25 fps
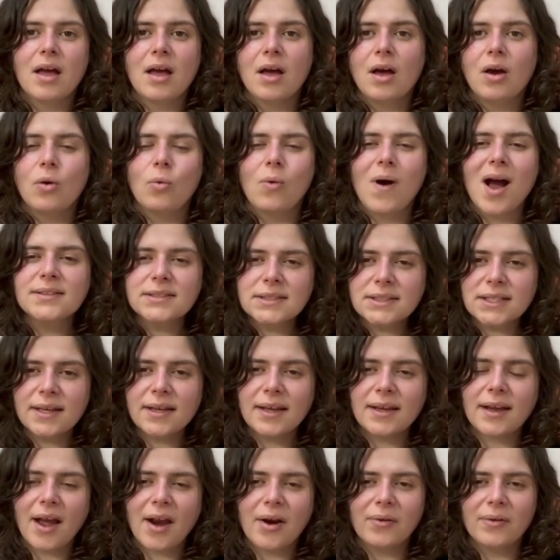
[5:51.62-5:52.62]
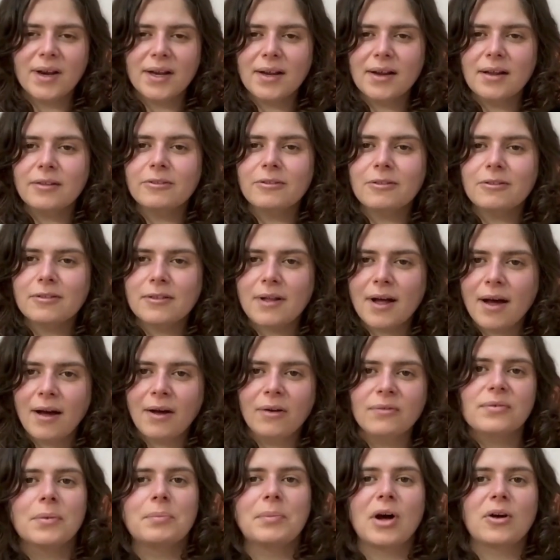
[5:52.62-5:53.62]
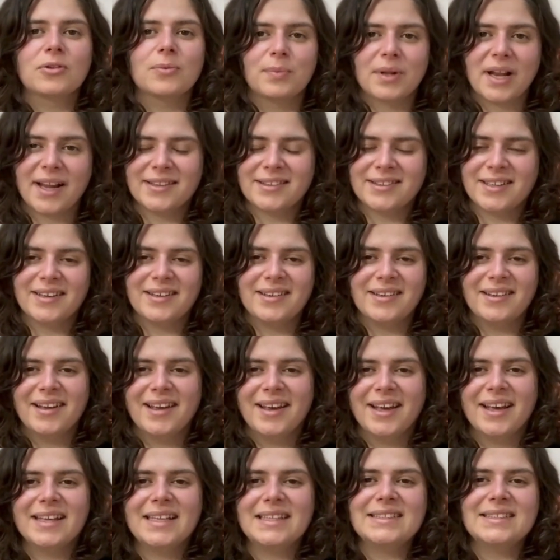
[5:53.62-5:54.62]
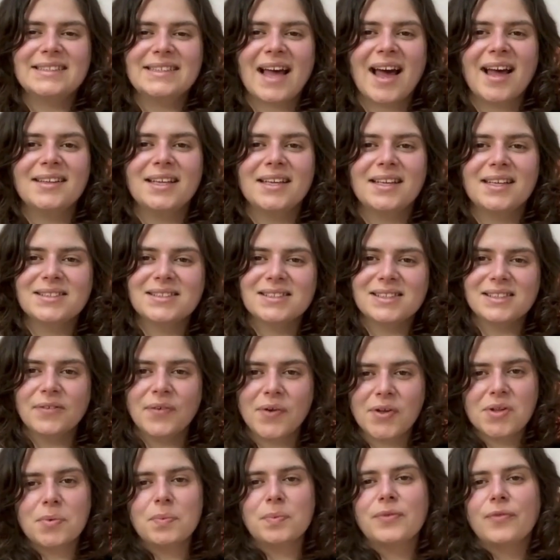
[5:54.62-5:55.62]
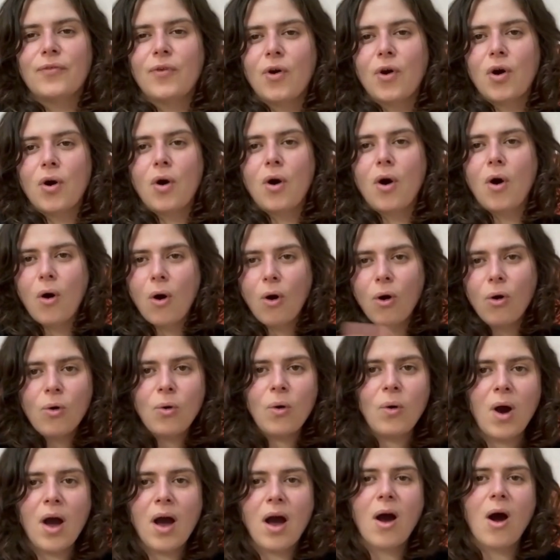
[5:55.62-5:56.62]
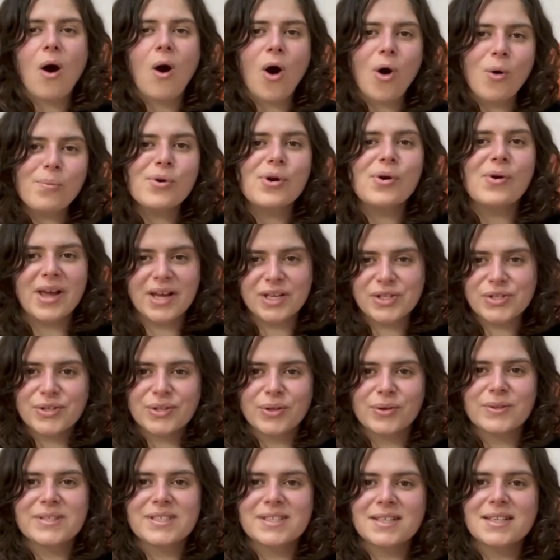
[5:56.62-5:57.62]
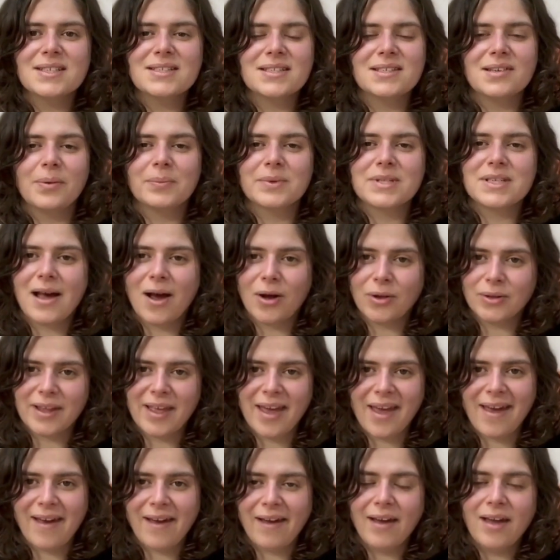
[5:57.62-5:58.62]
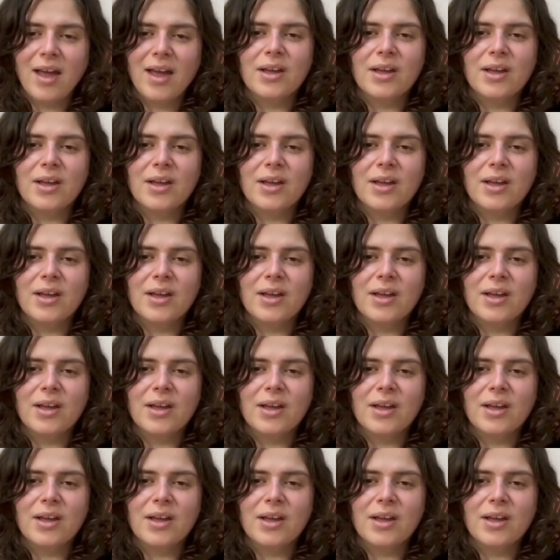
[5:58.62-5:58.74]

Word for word: One thing I really love about Blender is that it's developed for all operational systems out there.